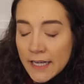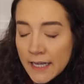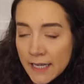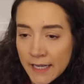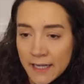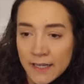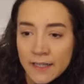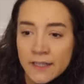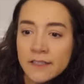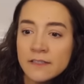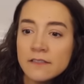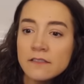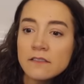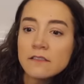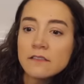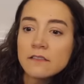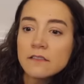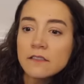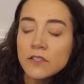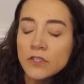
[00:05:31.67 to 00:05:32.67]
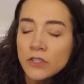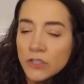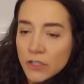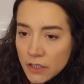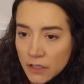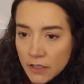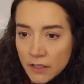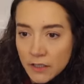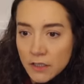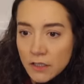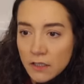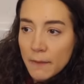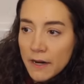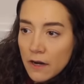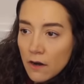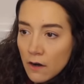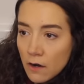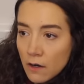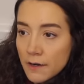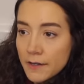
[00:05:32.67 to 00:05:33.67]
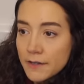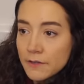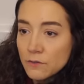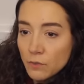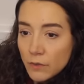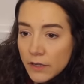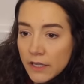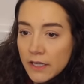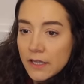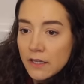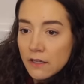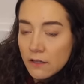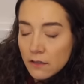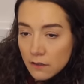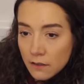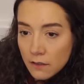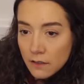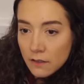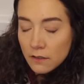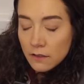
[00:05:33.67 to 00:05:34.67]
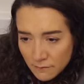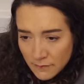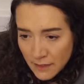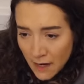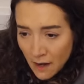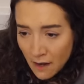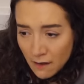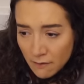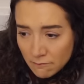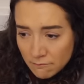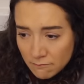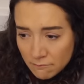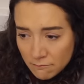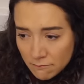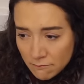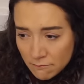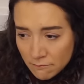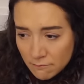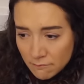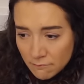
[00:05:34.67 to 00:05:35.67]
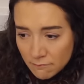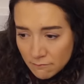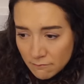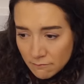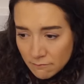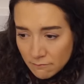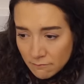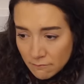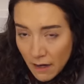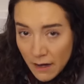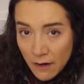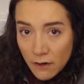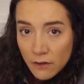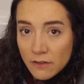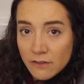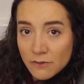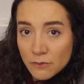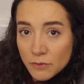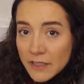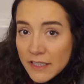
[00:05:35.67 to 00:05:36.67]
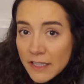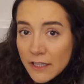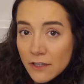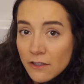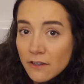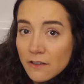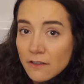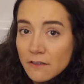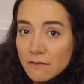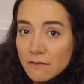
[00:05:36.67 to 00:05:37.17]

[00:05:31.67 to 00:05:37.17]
is good. My heart is really good. Yeah. My heart is really good.